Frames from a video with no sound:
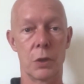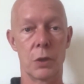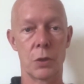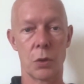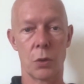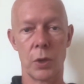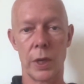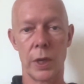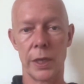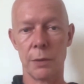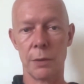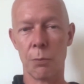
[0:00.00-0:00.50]

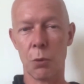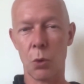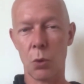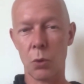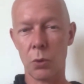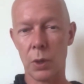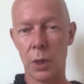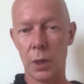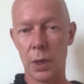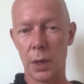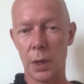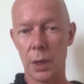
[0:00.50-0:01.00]
so it's
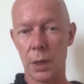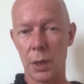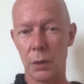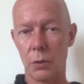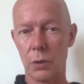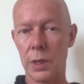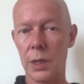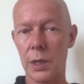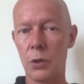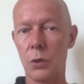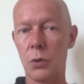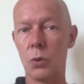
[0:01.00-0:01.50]
more, you
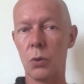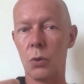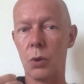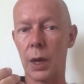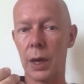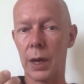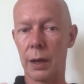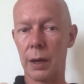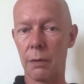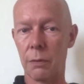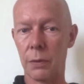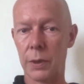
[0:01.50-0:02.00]
need to
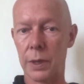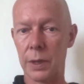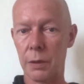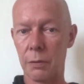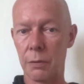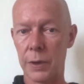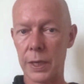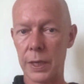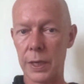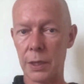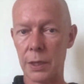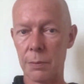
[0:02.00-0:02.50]
have an
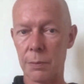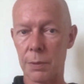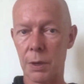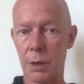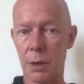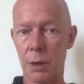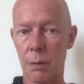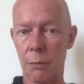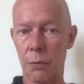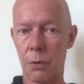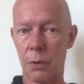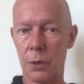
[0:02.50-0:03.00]

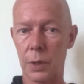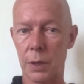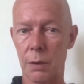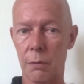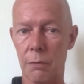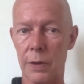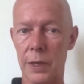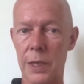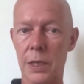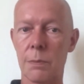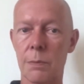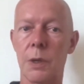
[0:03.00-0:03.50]
upfront
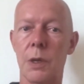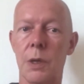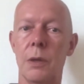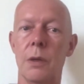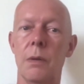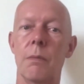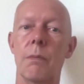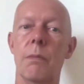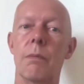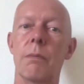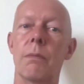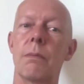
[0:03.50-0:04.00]

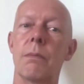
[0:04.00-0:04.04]
investment,